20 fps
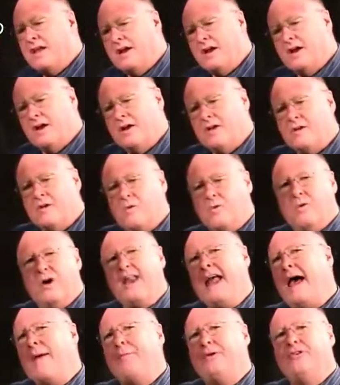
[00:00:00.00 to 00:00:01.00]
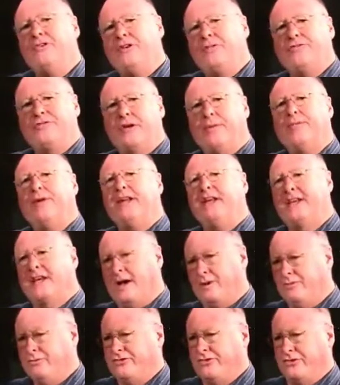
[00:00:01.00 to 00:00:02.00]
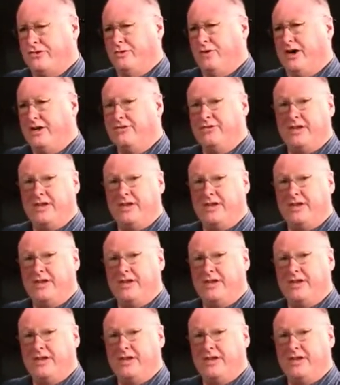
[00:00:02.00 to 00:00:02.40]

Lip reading: what happens if somebody comes to us? And you